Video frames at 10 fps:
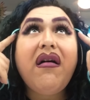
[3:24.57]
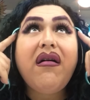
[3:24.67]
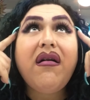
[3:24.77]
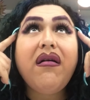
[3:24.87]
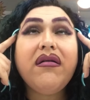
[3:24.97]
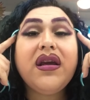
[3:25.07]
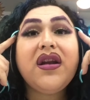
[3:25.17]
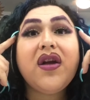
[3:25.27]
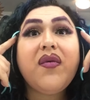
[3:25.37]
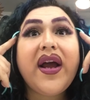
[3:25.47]
oh, you
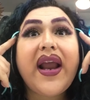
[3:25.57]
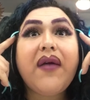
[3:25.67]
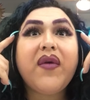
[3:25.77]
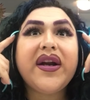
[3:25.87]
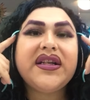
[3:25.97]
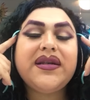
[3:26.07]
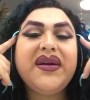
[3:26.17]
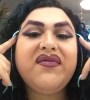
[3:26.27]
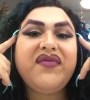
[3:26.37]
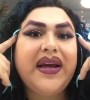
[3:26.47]
know what? I wanted to
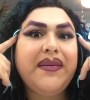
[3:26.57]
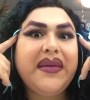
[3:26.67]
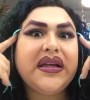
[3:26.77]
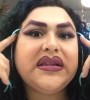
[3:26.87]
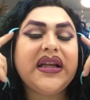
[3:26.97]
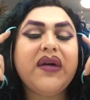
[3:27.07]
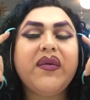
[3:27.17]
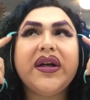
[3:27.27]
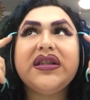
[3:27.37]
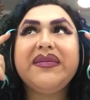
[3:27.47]
be famous and I
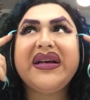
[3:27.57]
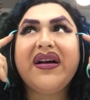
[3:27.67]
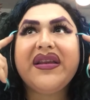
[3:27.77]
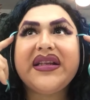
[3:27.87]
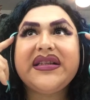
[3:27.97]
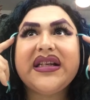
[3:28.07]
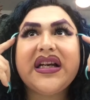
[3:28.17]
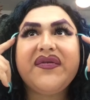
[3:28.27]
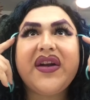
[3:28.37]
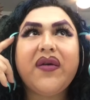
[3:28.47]
wanted to be all this
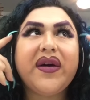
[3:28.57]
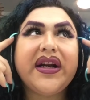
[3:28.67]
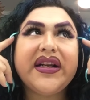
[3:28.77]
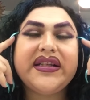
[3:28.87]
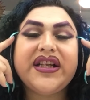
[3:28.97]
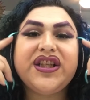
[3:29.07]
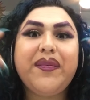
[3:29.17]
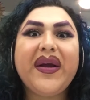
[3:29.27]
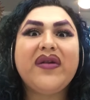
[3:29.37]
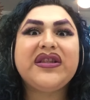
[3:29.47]
stuff and I wanted attention,
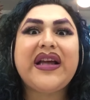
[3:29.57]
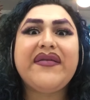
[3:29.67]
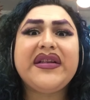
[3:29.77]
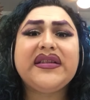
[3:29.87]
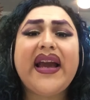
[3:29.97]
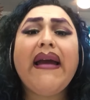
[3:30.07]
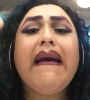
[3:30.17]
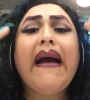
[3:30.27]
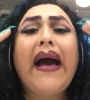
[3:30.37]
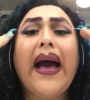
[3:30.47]
pero sabes que
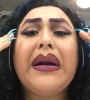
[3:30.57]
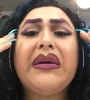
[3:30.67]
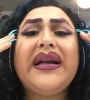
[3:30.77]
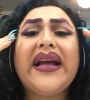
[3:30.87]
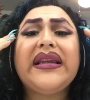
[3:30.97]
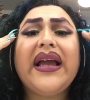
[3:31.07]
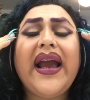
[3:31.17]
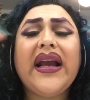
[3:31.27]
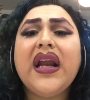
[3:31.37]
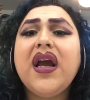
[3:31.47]
I don't like the
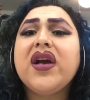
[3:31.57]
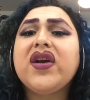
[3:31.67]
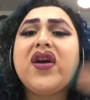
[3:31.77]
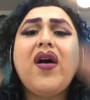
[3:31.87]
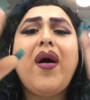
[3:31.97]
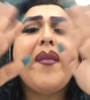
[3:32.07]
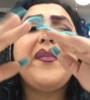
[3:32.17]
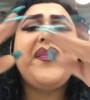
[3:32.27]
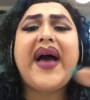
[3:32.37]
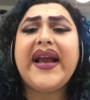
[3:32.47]
hate. Girl,
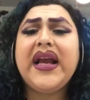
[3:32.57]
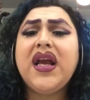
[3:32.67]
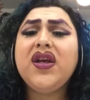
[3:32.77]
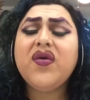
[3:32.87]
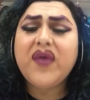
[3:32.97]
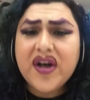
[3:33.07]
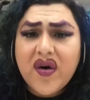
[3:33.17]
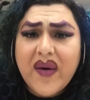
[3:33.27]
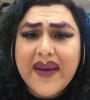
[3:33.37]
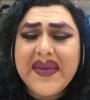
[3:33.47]
bye. You want to know
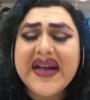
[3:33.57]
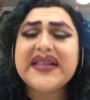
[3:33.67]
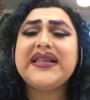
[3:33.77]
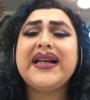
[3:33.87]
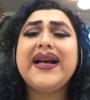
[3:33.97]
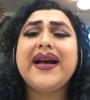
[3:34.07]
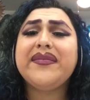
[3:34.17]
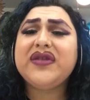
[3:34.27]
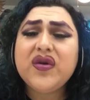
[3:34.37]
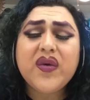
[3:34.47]
why? Because it's going to
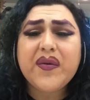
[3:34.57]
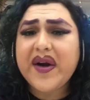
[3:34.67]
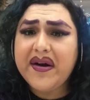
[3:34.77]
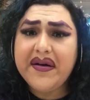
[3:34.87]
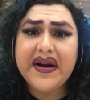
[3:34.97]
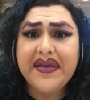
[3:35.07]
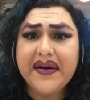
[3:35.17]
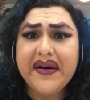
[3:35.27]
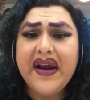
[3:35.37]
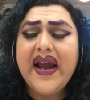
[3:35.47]
come to you one way or
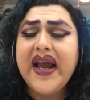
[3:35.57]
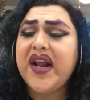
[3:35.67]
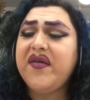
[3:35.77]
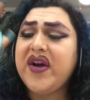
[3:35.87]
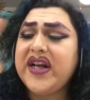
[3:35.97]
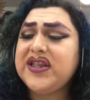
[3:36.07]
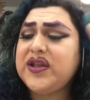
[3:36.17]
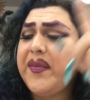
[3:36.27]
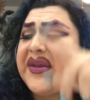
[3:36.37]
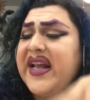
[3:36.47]
another. And if you're a
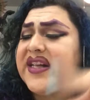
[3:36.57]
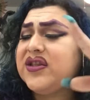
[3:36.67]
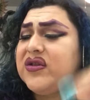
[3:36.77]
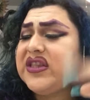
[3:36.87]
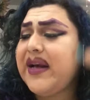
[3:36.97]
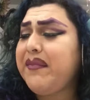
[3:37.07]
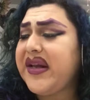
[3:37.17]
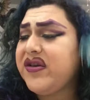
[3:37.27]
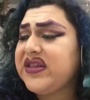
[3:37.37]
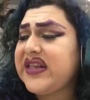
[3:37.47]
stupid sucia,
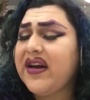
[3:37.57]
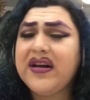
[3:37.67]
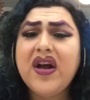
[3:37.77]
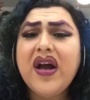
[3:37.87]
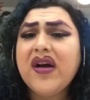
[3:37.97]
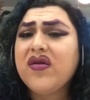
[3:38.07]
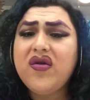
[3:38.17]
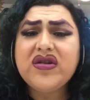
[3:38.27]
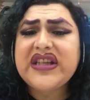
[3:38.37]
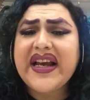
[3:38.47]
mañosa,
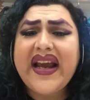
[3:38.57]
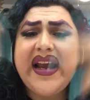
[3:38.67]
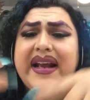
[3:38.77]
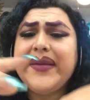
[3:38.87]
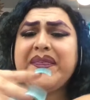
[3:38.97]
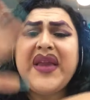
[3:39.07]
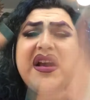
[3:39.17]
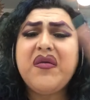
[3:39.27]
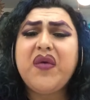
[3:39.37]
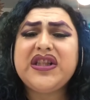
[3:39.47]
culosa que
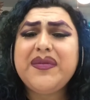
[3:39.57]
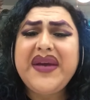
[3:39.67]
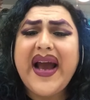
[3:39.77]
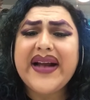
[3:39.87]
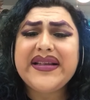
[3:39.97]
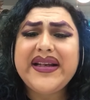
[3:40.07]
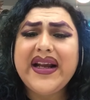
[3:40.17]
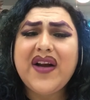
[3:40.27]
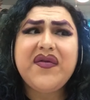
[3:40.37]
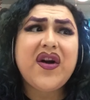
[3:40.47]
wants to be acting
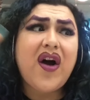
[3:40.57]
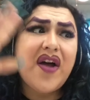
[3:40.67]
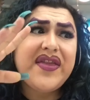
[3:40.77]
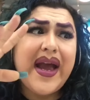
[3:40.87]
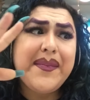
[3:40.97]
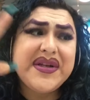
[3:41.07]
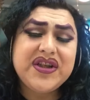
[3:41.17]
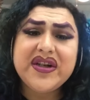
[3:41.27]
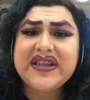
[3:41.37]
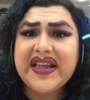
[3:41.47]
like of you're all that, but
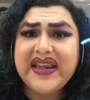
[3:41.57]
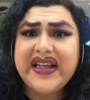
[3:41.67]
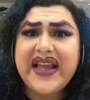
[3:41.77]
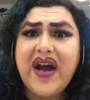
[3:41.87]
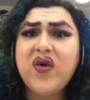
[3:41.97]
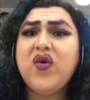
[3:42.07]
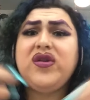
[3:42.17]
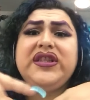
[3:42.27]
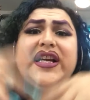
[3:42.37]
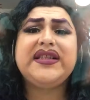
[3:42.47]
you're a santita who
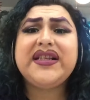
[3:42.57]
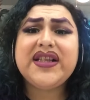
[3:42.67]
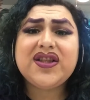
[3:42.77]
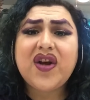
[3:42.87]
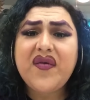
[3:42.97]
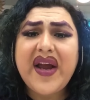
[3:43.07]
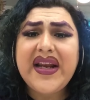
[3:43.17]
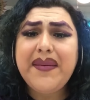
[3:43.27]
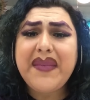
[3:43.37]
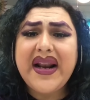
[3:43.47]
doesn't deserve
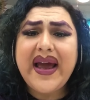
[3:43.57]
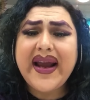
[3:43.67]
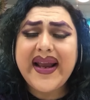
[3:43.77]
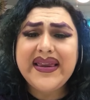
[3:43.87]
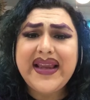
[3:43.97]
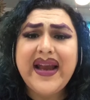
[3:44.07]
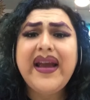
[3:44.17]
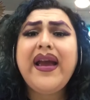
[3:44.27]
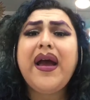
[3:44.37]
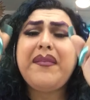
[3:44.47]
any mala gente.
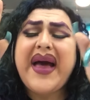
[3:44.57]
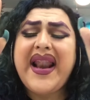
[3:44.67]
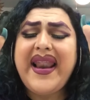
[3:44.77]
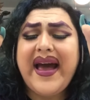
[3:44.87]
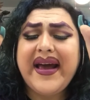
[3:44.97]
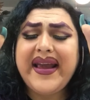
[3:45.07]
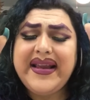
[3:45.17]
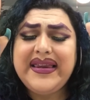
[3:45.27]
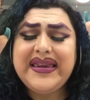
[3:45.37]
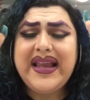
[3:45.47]
Mala
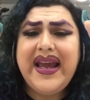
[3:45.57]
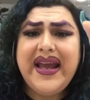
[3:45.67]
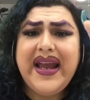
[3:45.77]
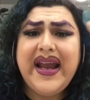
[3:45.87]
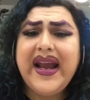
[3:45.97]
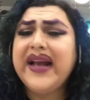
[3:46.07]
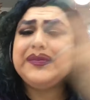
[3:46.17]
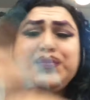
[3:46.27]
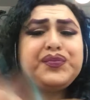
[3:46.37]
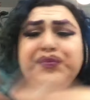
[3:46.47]
gente.
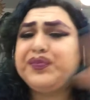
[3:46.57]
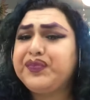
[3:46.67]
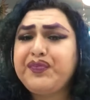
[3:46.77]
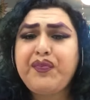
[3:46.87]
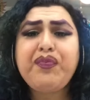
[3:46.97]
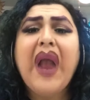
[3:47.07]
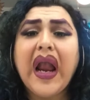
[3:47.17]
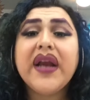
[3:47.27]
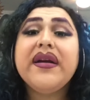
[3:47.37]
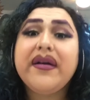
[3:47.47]
Mm-mm.
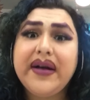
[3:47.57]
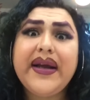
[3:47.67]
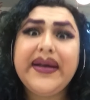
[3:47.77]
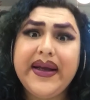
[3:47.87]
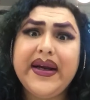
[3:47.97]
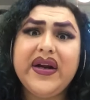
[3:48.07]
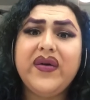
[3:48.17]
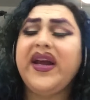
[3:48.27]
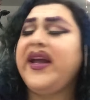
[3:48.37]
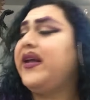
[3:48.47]
You're gonna get it,
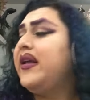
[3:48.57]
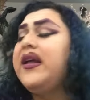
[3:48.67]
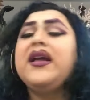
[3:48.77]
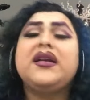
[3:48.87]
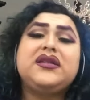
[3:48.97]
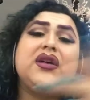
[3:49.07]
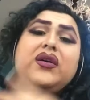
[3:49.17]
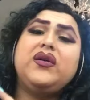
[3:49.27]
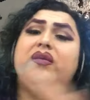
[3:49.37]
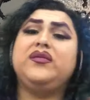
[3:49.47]
okay?
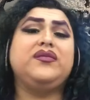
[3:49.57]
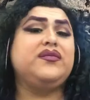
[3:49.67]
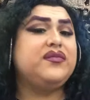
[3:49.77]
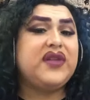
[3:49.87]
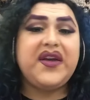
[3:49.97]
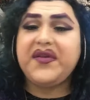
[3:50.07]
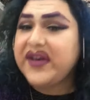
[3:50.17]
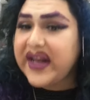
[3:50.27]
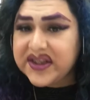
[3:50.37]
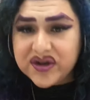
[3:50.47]
So if you're
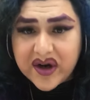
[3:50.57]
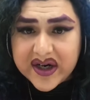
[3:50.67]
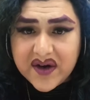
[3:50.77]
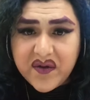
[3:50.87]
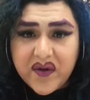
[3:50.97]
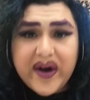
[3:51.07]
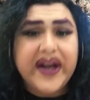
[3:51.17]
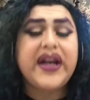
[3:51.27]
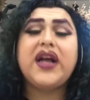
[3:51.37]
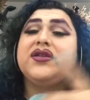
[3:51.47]
not strong enough for
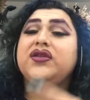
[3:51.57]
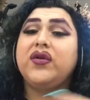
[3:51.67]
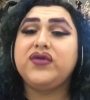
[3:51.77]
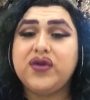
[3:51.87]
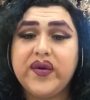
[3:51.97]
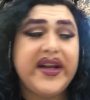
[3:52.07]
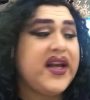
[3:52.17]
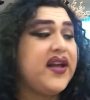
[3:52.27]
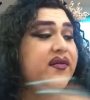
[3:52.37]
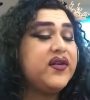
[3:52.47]
it, don't do it.
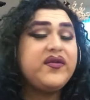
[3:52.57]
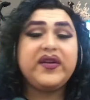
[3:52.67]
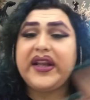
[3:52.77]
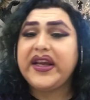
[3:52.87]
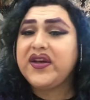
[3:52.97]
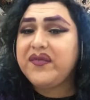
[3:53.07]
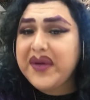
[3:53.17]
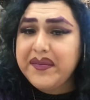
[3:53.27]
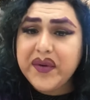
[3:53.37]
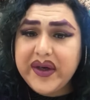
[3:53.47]
If you feel like you've
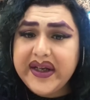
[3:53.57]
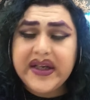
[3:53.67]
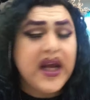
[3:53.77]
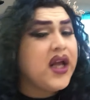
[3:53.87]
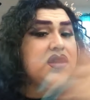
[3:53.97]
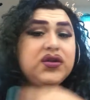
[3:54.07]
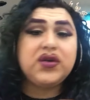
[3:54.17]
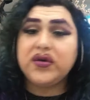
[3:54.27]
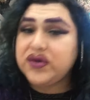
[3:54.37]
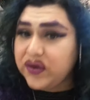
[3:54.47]
been bullied,
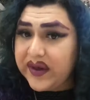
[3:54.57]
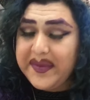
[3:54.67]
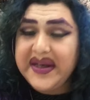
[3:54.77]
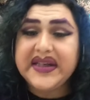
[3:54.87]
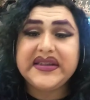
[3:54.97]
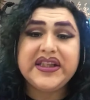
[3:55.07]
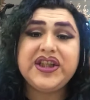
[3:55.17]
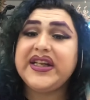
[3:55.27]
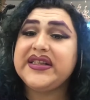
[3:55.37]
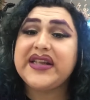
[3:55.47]
don't do it because this
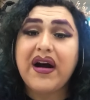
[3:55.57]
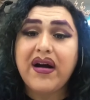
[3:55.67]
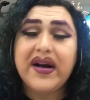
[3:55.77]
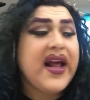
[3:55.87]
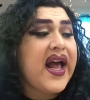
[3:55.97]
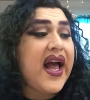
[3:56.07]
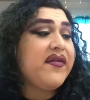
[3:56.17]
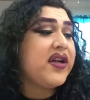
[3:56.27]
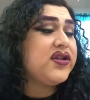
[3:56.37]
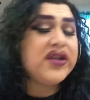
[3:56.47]
shit is not hard. I've
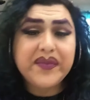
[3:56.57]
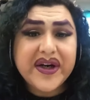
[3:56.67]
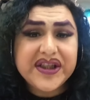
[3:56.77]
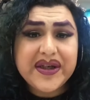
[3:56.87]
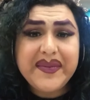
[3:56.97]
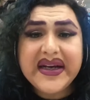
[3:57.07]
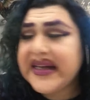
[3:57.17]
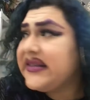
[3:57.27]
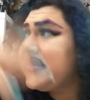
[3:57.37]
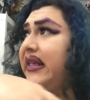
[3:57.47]
gone through depression
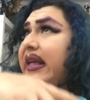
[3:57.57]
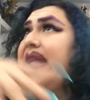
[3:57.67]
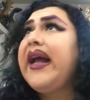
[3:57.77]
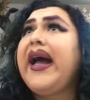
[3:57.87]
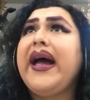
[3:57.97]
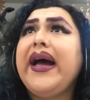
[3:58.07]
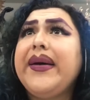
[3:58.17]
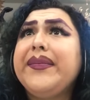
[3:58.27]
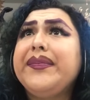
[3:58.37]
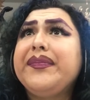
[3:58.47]
because,
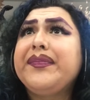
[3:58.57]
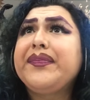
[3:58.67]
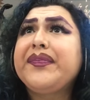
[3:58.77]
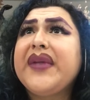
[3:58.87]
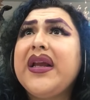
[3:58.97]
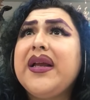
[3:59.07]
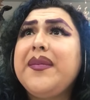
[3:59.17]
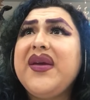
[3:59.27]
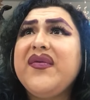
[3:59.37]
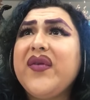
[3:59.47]
um,
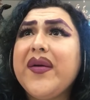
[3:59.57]
before